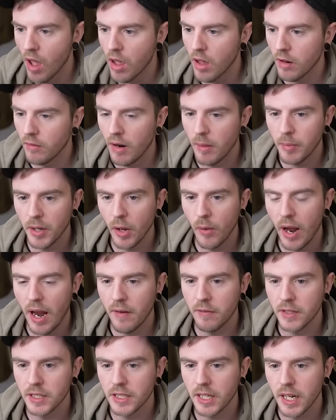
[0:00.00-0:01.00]
Ran below at
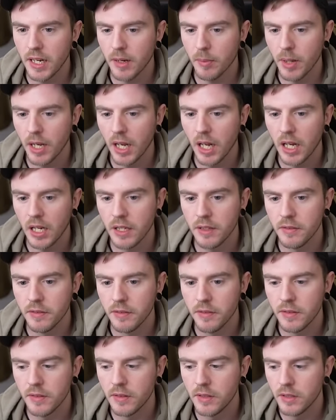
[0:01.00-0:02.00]
every stake of my life.
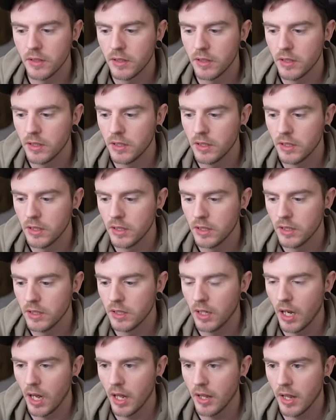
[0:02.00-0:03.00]

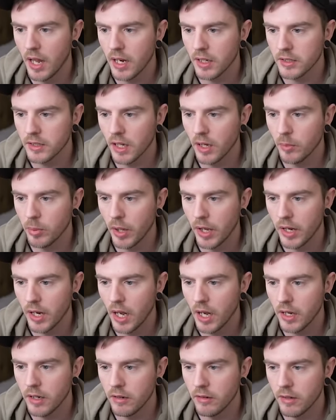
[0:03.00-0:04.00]
And then I started playing
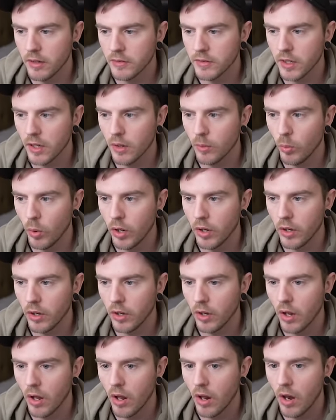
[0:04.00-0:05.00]
higher and I started winning.
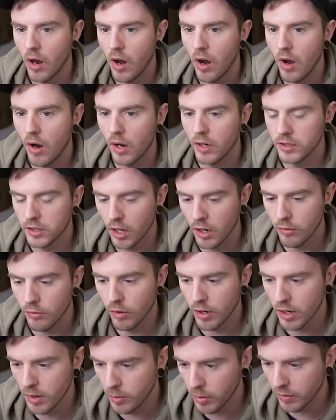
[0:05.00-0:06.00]
I started
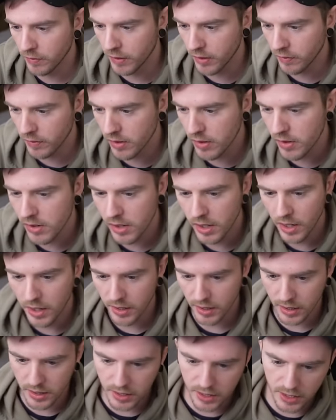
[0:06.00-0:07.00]
running above EV. I
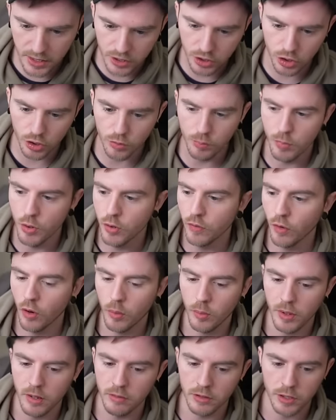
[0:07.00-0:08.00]
think I needed to just move up
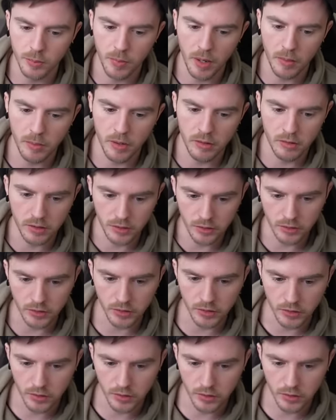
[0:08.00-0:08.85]
with the respect my raises.